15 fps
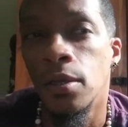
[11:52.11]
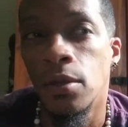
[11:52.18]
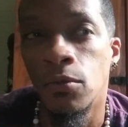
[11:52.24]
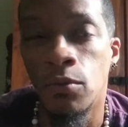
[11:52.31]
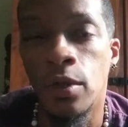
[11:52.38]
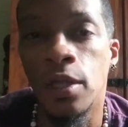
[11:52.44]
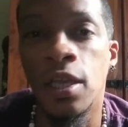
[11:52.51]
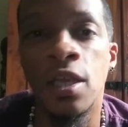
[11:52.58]

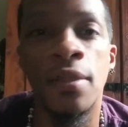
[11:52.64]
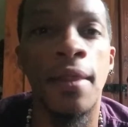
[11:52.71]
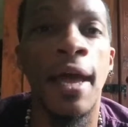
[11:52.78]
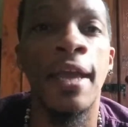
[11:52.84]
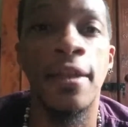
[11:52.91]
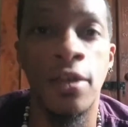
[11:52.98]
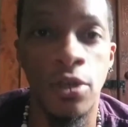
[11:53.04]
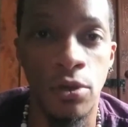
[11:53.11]
really
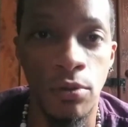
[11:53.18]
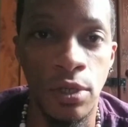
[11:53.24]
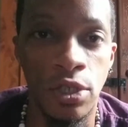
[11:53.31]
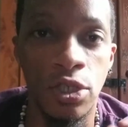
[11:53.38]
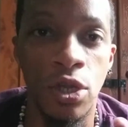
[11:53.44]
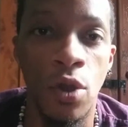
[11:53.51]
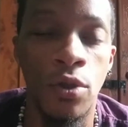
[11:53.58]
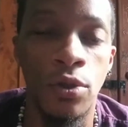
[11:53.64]
enlighten you and
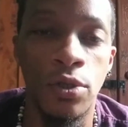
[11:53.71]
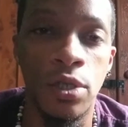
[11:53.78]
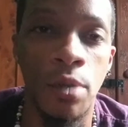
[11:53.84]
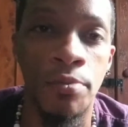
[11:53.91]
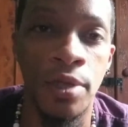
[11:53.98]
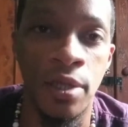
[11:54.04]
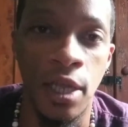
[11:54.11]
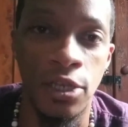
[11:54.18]
show you
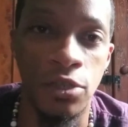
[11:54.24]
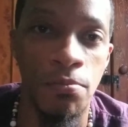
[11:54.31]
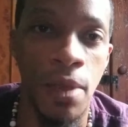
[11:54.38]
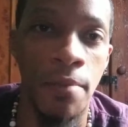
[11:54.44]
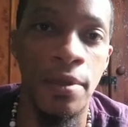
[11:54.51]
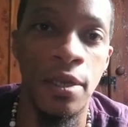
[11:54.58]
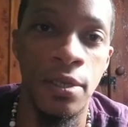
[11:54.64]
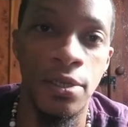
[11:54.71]
something that you
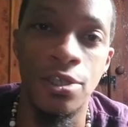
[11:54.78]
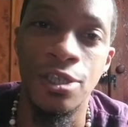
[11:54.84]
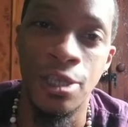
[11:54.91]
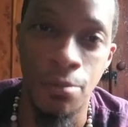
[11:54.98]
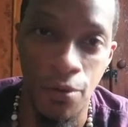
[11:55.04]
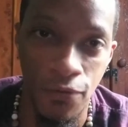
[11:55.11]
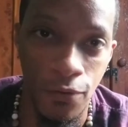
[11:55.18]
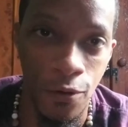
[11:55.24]
maybe didn't see
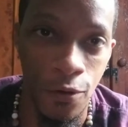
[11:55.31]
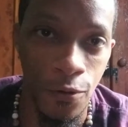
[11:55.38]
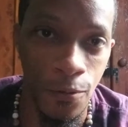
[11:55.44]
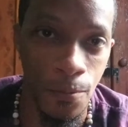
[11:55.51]
before.